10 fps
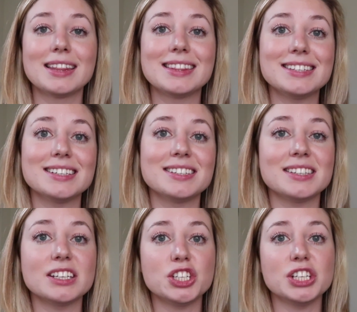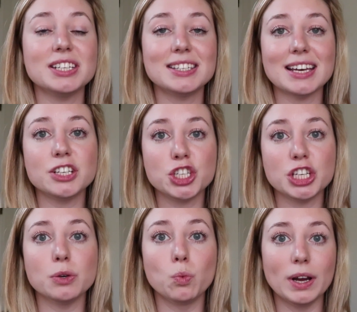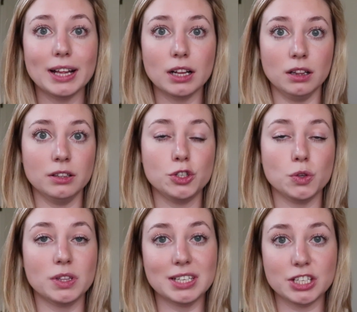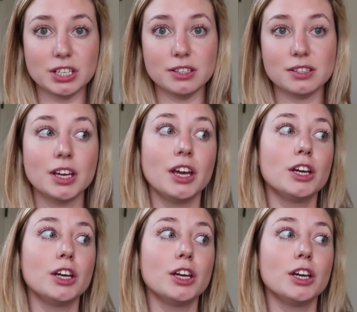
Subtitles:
This is she said she will do the dishes.